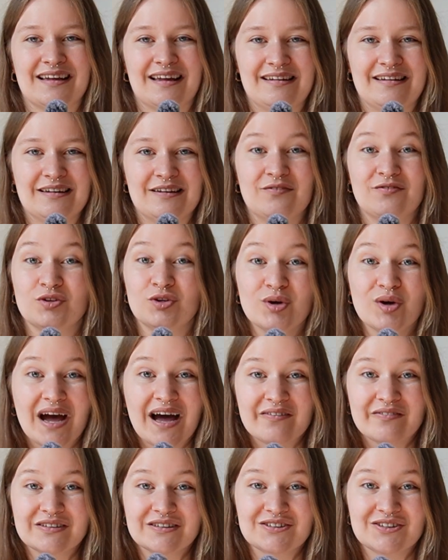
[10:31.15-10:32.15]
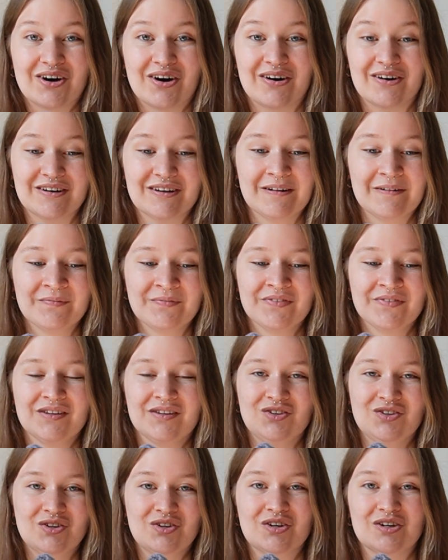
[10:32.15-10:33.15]
And if you have a dog,
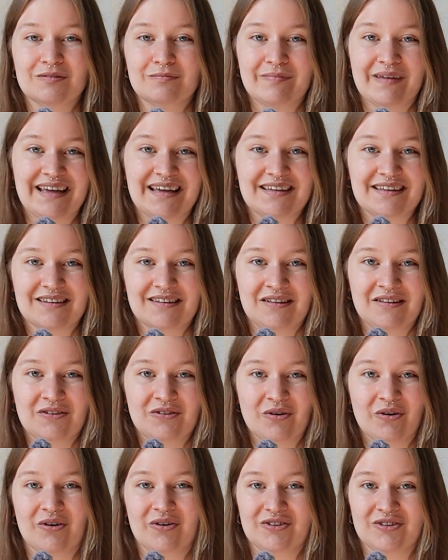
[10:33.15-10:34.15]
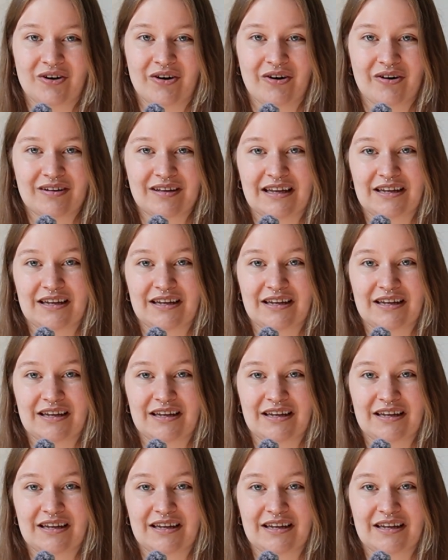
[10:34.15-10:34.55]
you could make your dog,